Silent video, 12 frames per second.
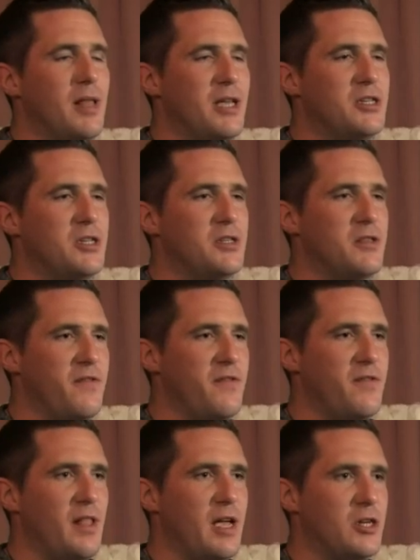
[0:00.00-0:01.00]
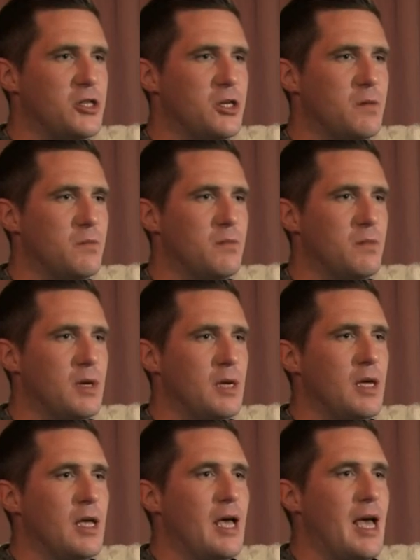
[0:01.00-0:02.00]
pleasures of the flesh.
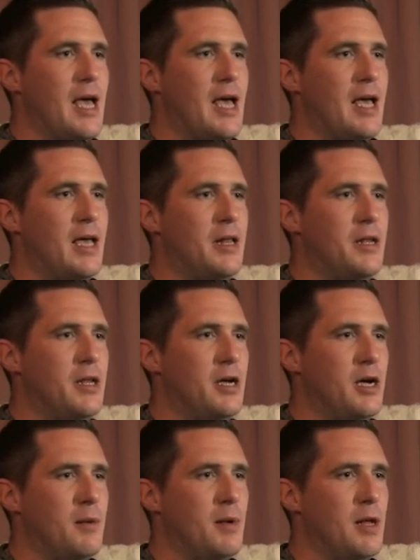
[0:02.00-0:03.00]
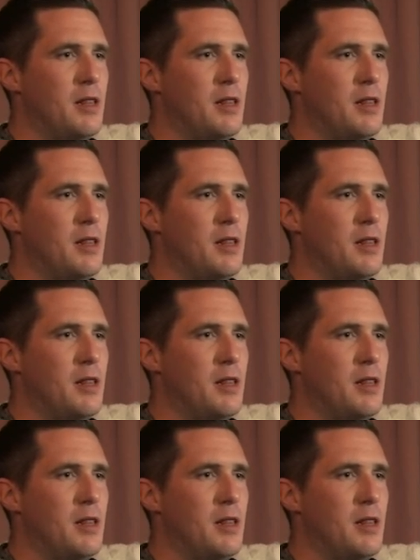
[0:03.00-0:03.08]
And um,